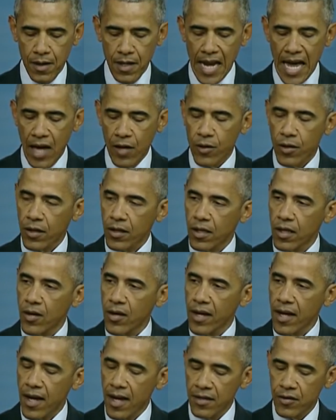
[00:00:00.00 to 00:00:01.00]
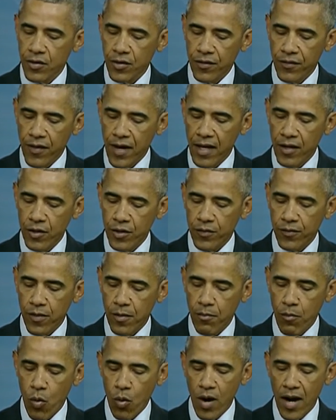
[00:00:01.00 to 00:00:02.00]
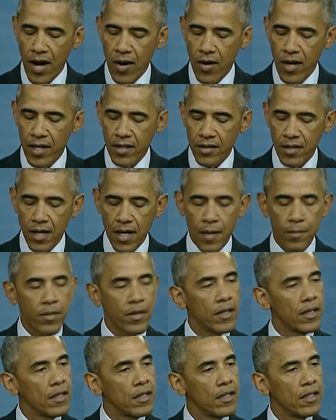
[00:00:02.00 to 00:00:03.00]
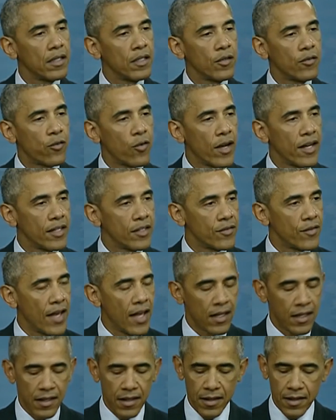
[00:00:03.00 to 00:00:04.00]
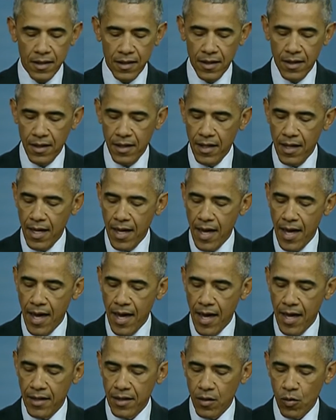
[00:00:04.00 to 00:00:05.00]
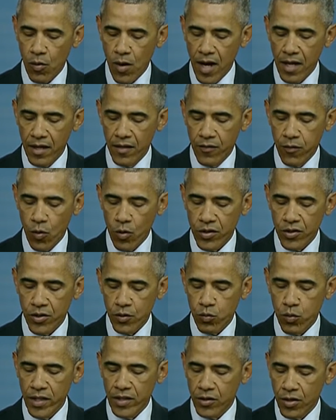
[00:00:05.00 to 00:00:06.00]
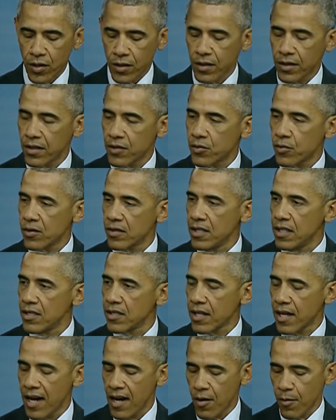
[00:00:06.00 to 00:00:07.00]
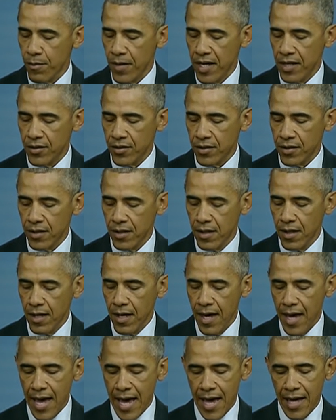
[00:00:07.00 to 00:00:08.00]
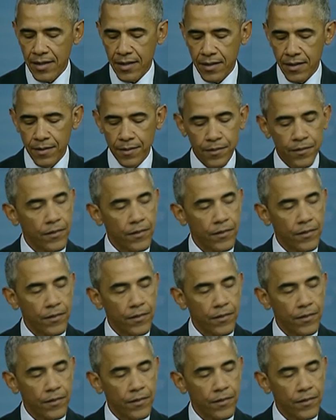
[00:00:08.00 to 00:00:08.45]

Now they're clearing ISIL fighters from more areas up the Euphrates Valley, and Iraqi forces retook the strategic air base at